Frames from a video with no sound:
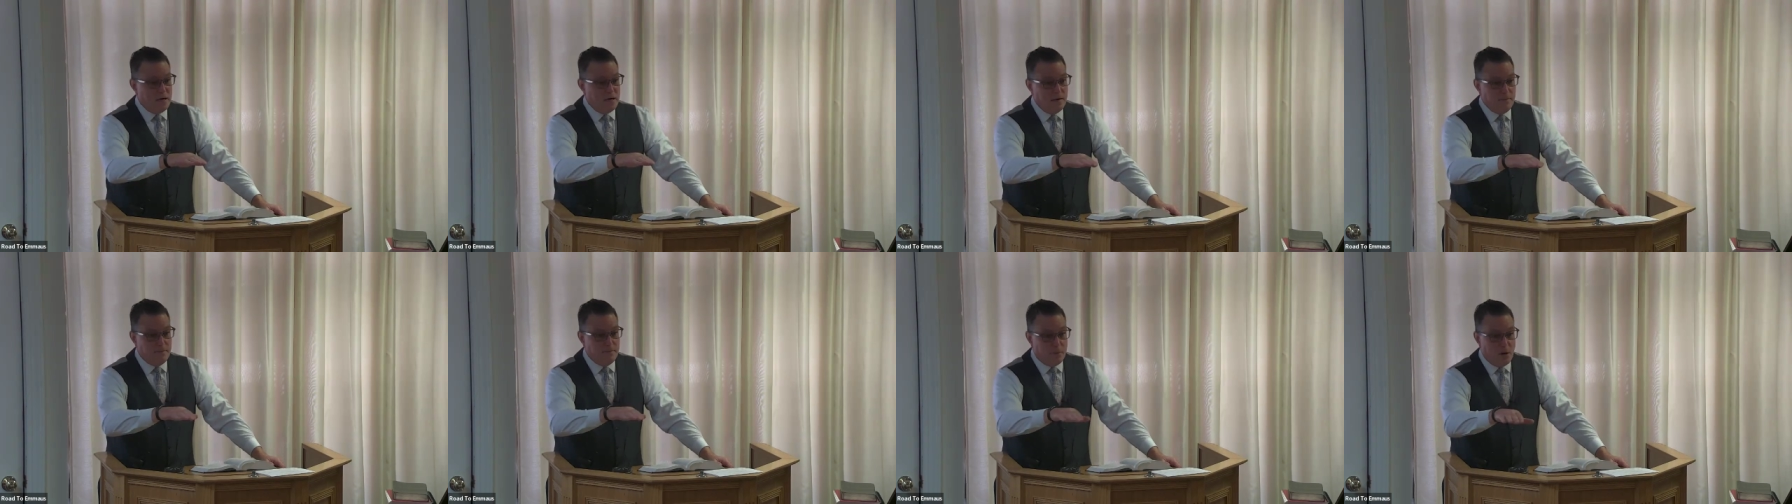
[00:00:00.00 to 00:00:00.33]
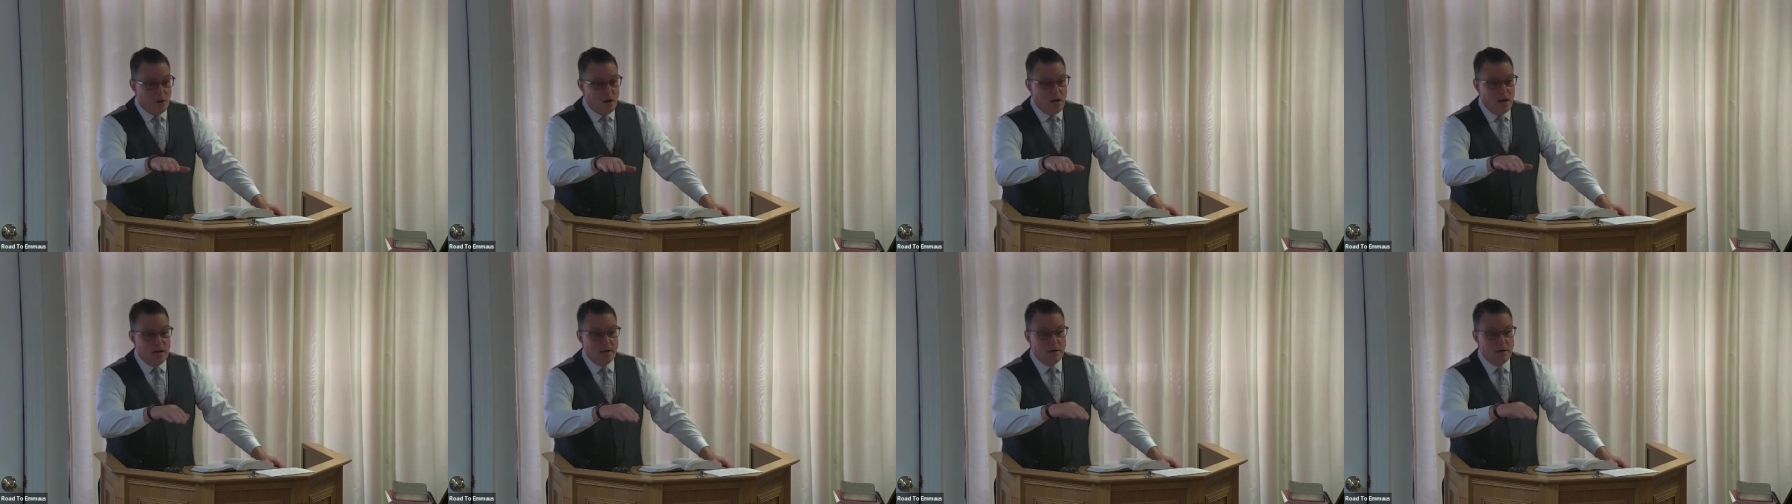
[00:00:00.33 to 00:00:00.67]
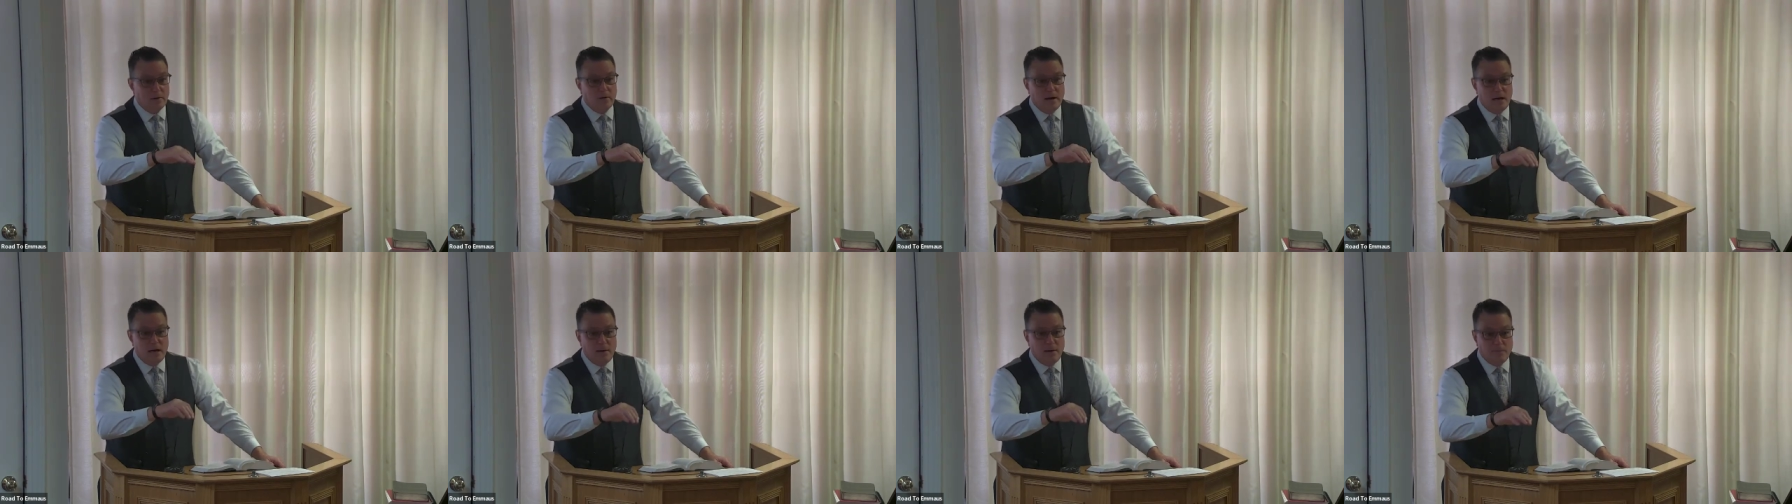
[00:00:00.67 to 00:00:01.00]
any plot
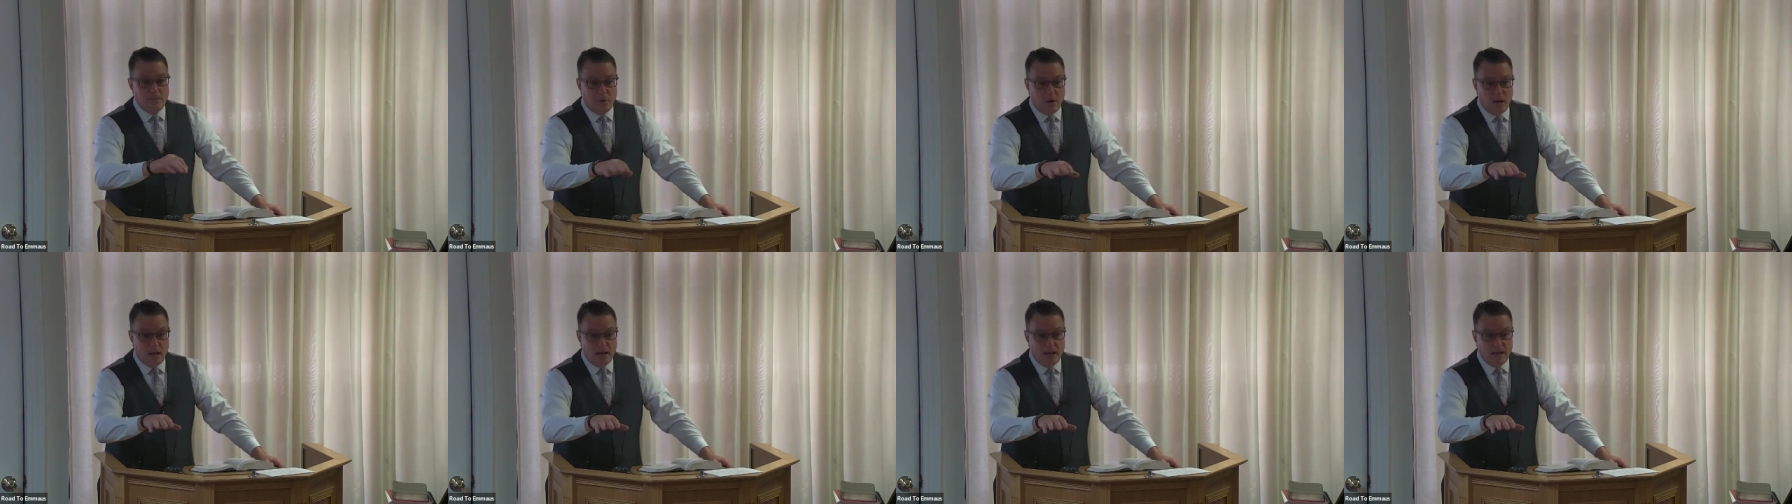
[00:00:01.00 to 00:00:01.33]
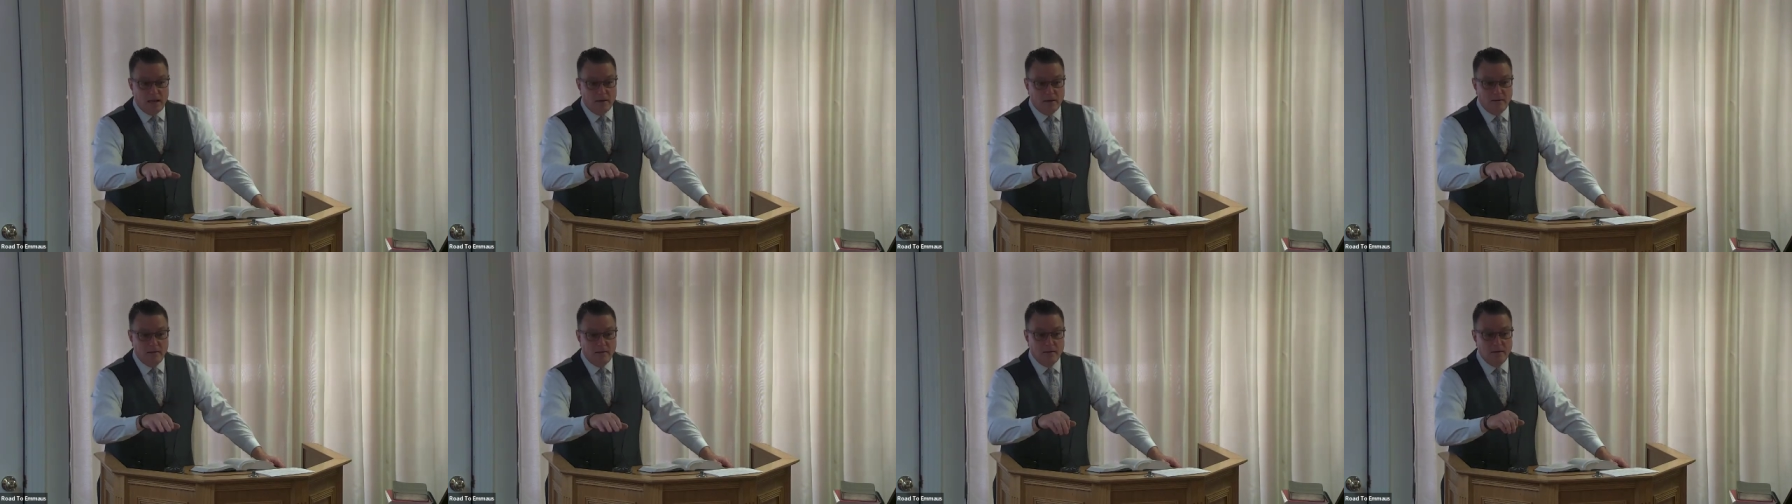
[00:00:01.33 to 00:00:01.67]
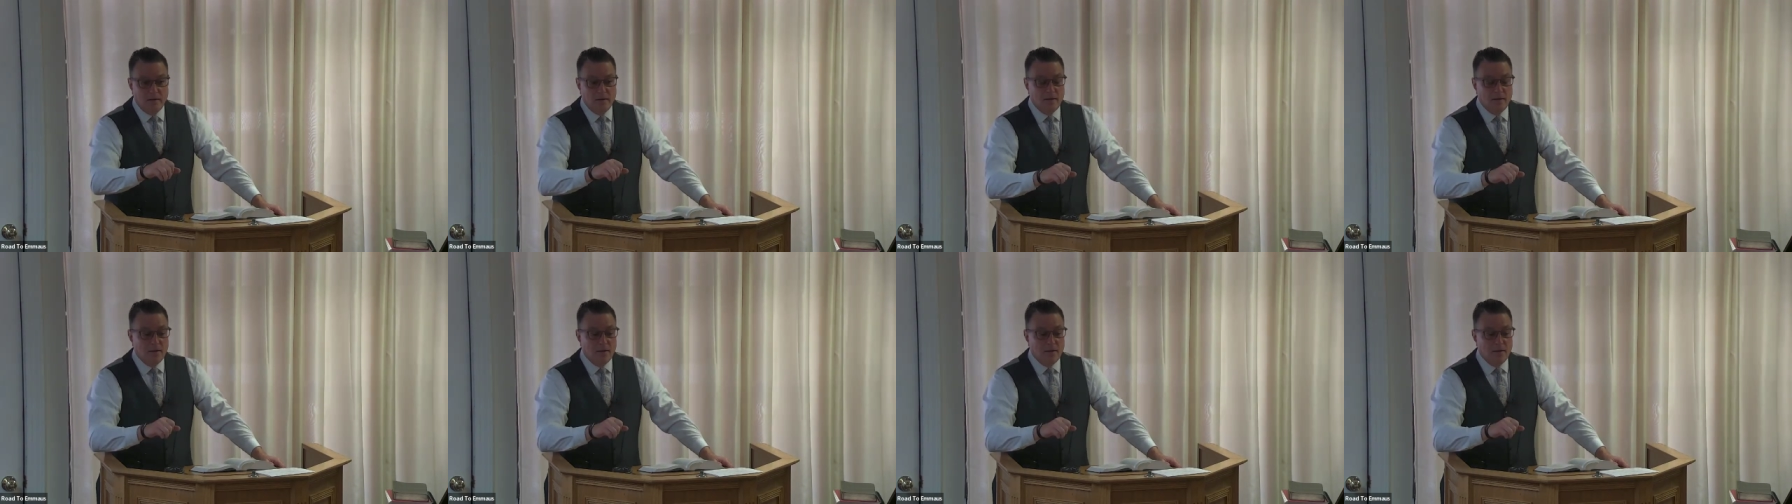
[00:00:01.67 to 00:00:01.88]
or any plan